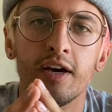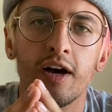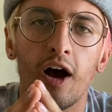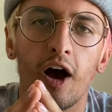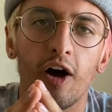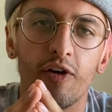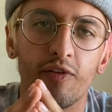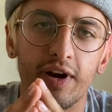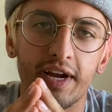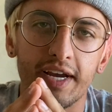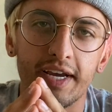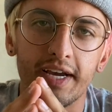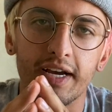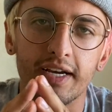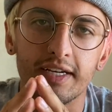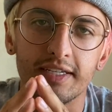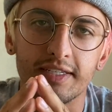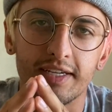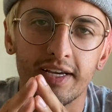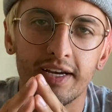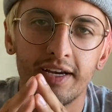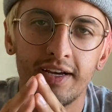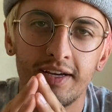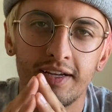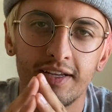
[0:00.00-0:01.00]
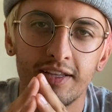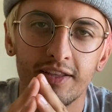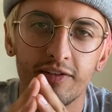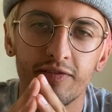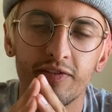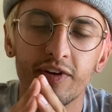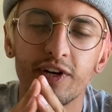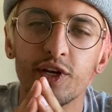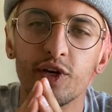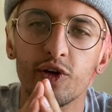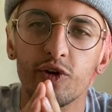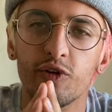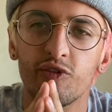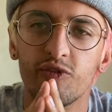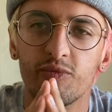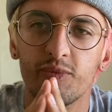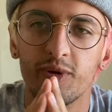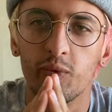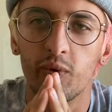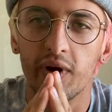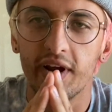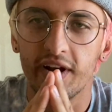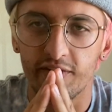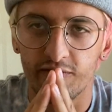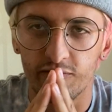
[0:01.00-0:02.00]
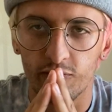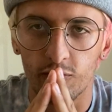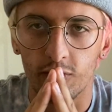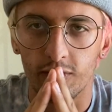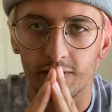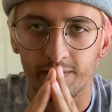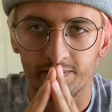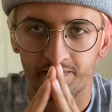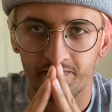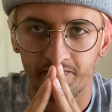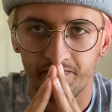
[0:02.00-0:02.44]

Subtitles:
All right, guys, the video you've been waiting for.